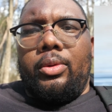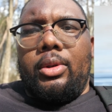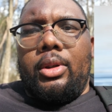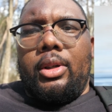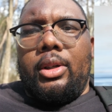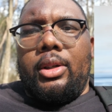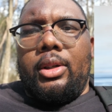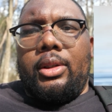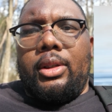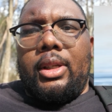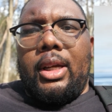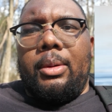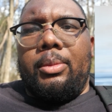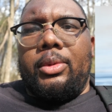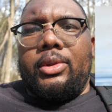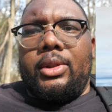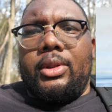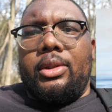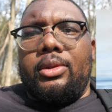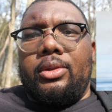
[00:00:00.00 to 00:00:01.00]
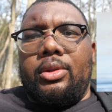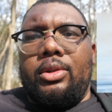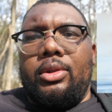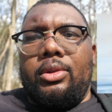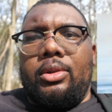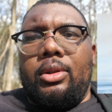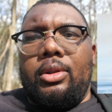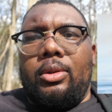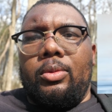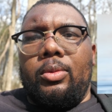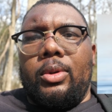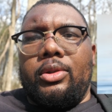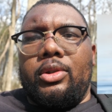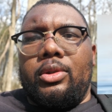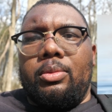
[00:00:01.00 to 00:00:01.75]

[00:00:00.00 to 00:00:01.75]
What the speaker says: the type of sensor you're dealing with.